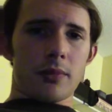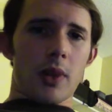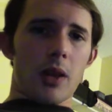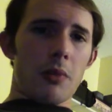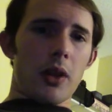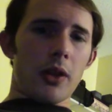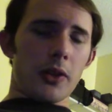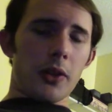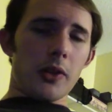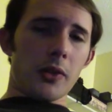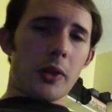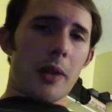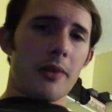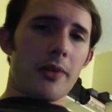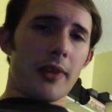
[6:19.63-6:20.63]
Among those
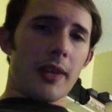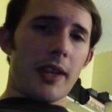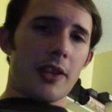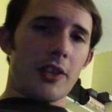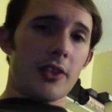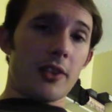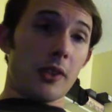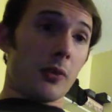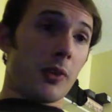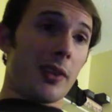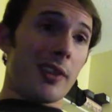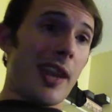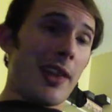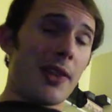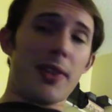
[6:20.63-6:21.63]
ramifications were
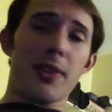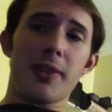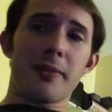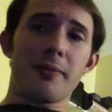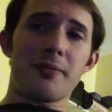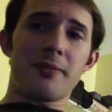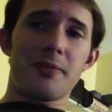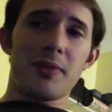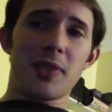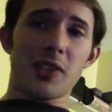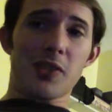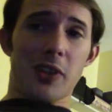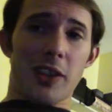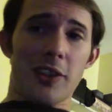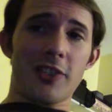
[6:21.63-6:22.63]
death
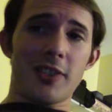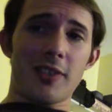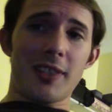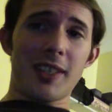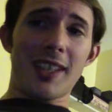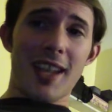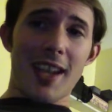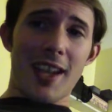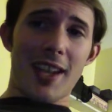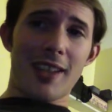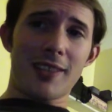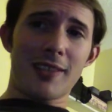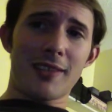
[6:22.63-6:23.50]
destruction, decay,